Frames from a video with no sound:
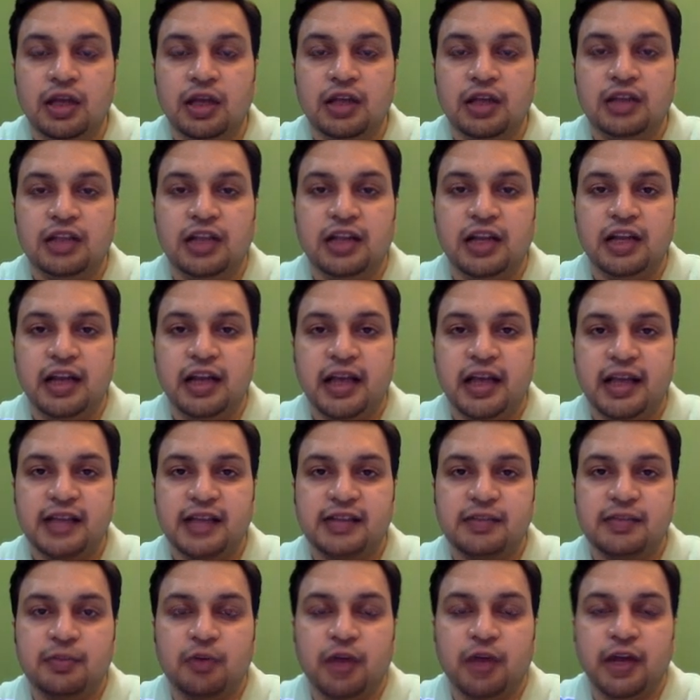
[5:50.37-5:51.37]
The
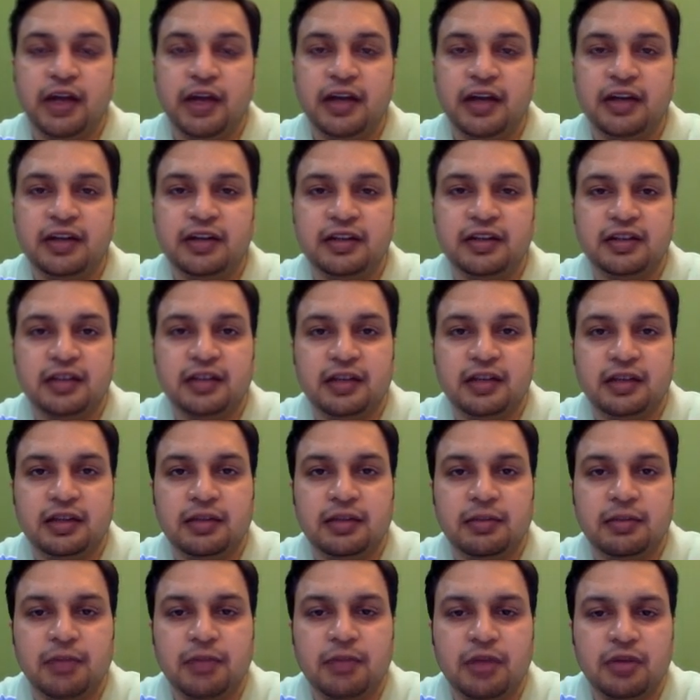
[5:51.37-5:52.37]
next point,
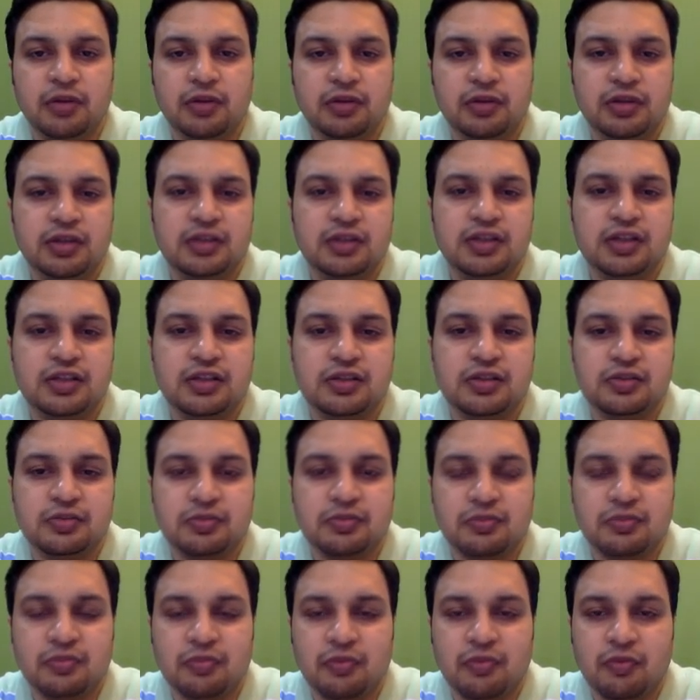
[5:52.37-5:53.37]
this is
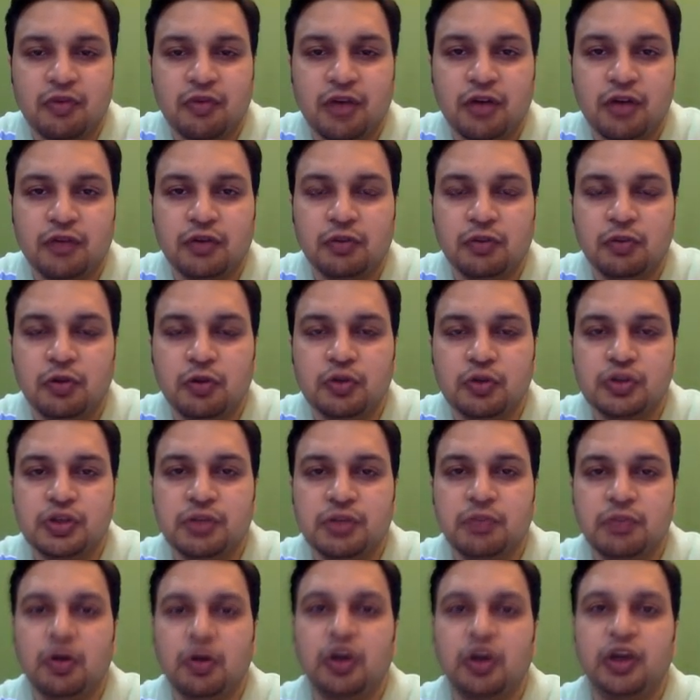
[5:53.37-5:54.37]
one of the most
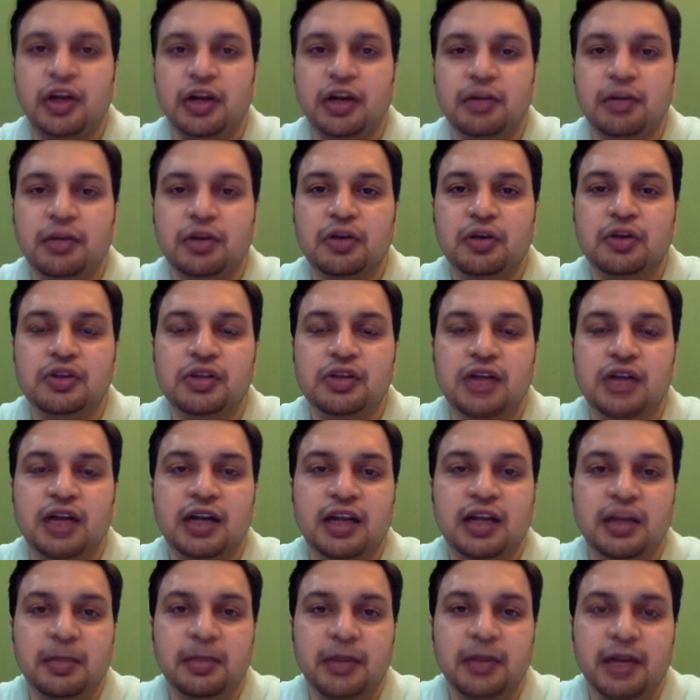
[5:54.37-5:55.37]
important because
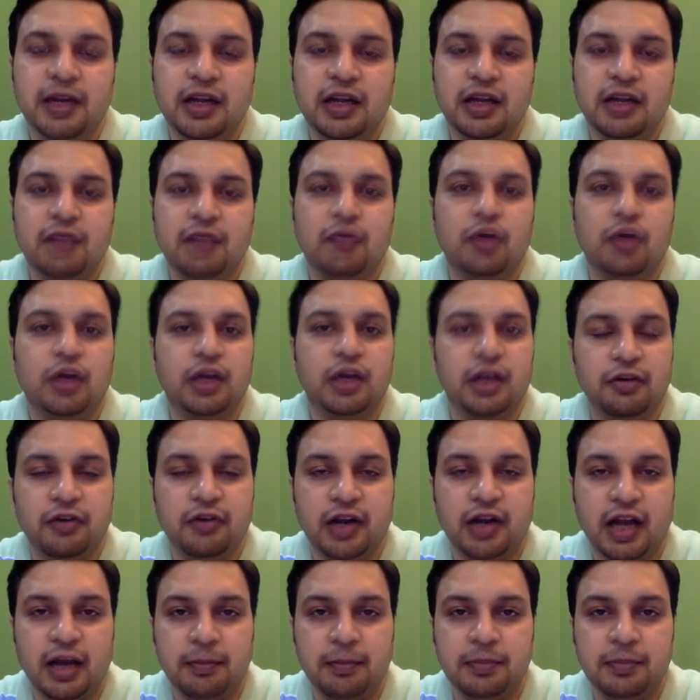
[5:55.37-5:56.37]
ultimately
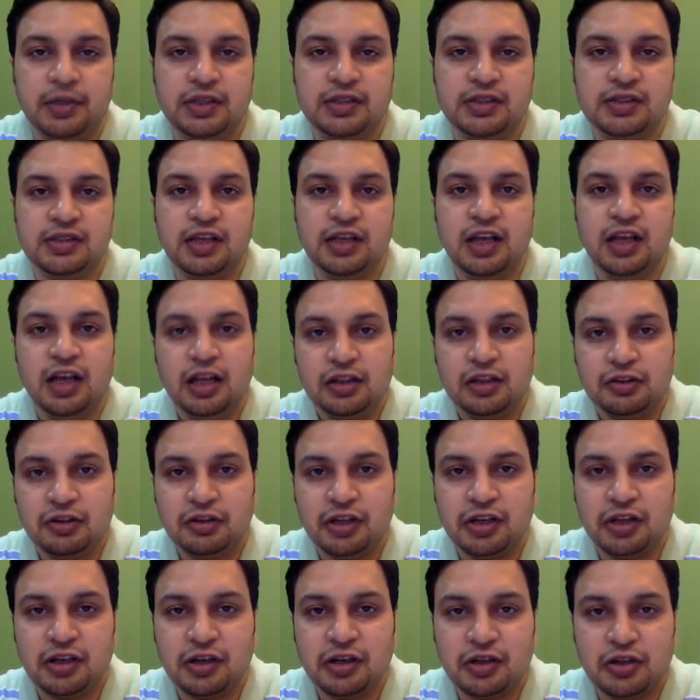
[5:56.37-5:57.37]
whatever happens,
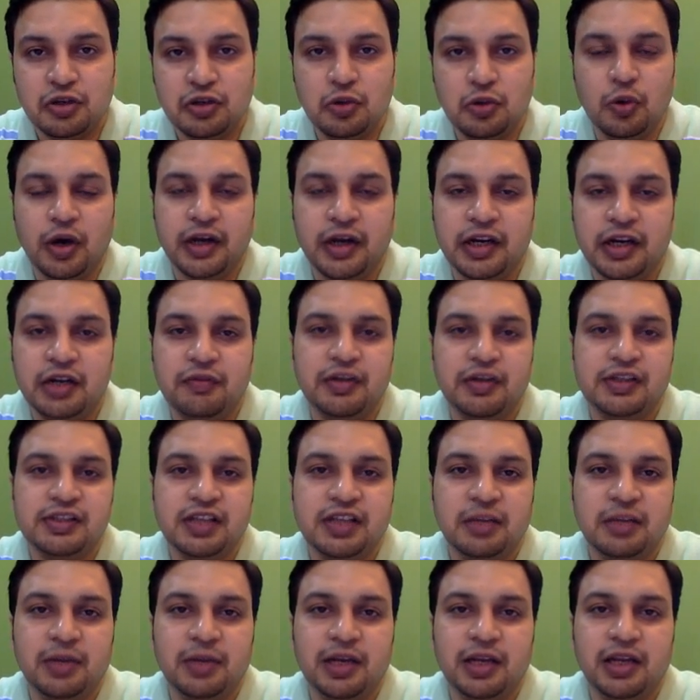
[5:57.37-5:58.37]
the you are
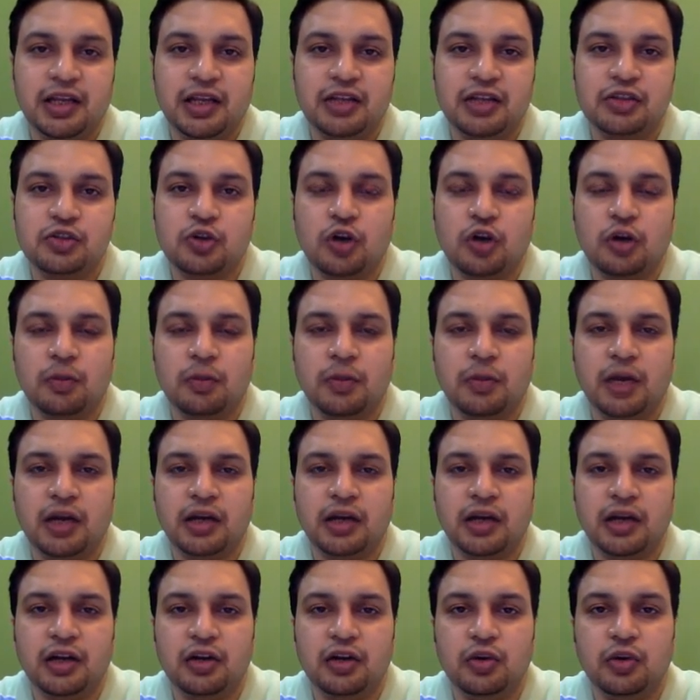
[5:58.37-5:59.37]
investing money in stock
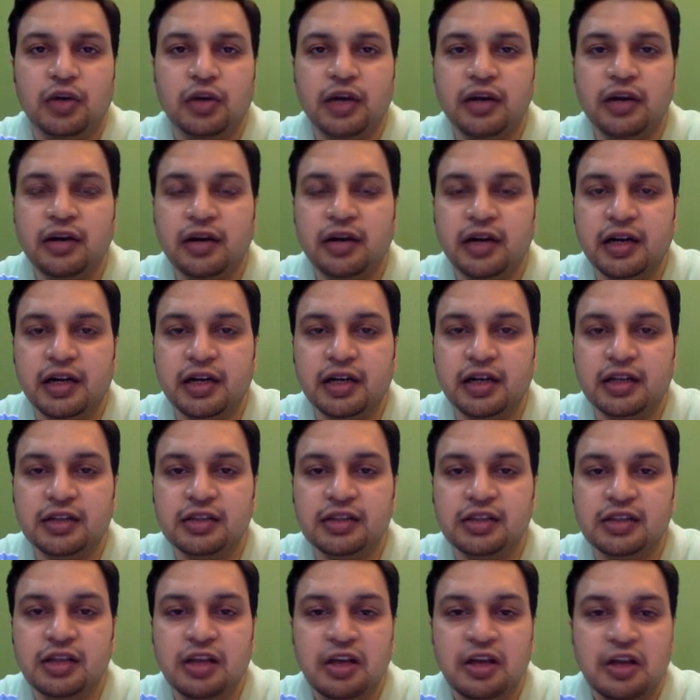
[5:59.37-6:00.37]
market to get
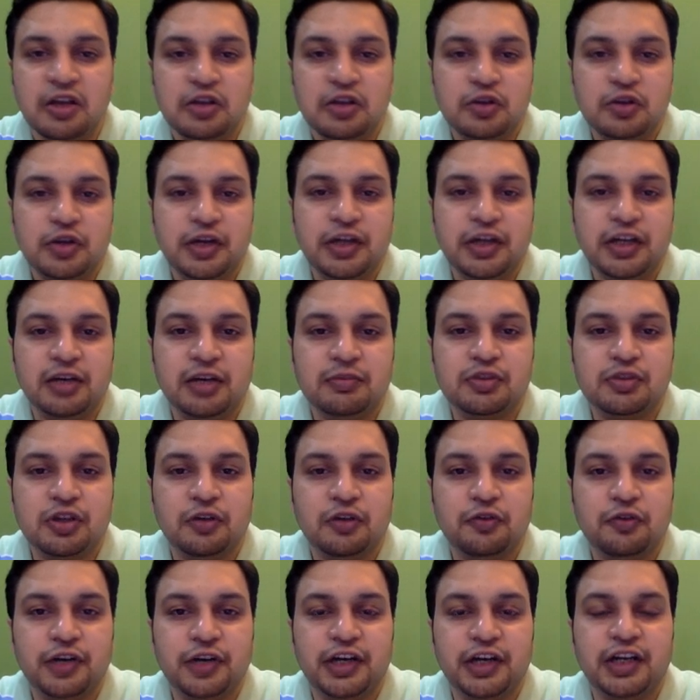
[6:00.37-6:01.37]
returns so in terms
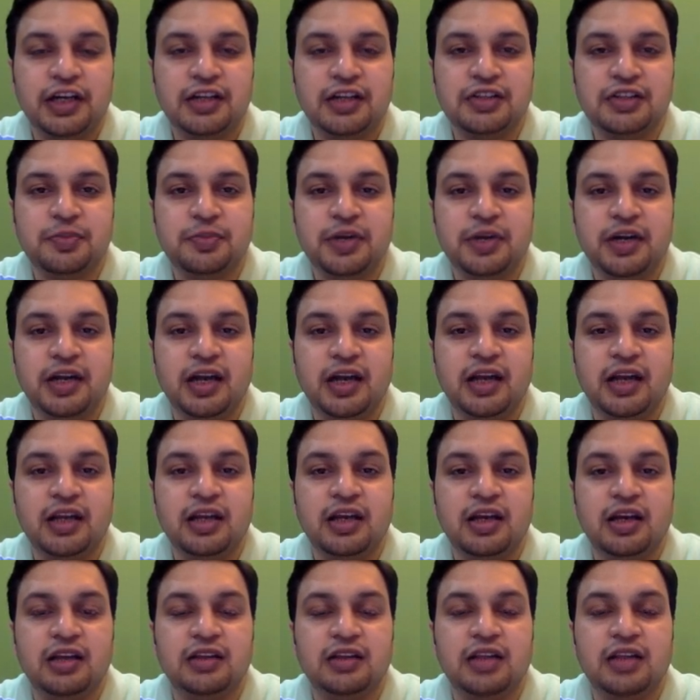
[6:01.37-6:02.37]
of returns,
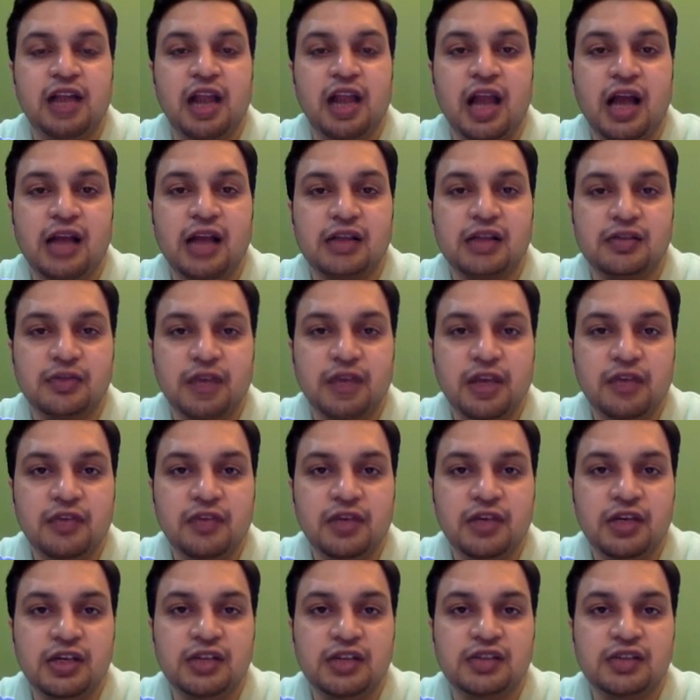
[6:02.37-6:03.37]
Britannia in the last
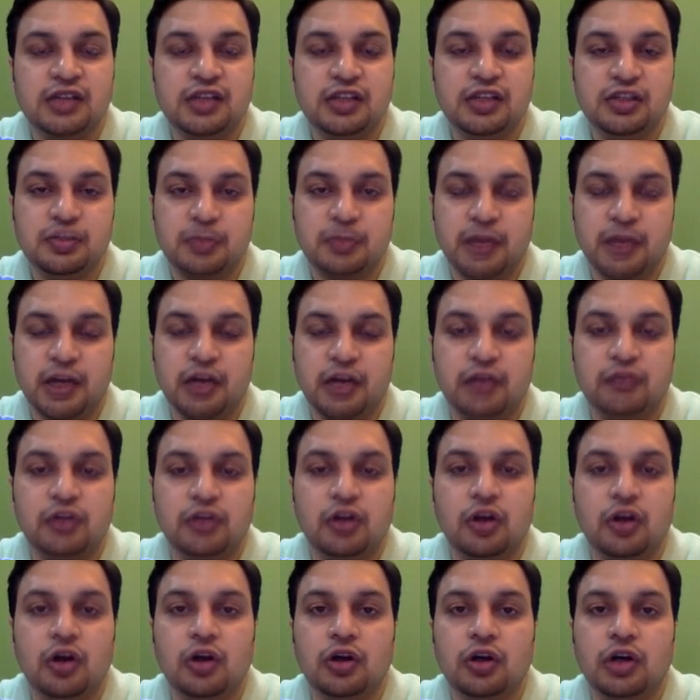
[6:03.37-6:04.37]
five years, in spite of
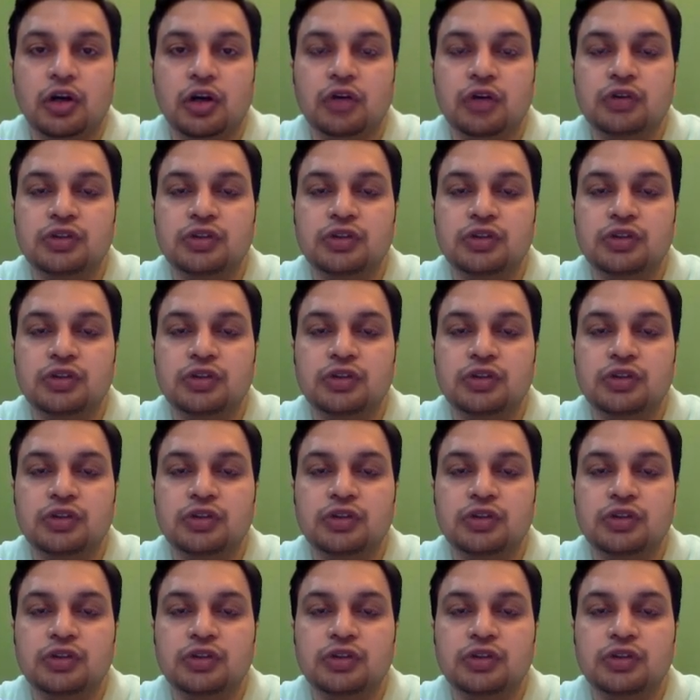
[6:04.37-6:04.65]
the lockdown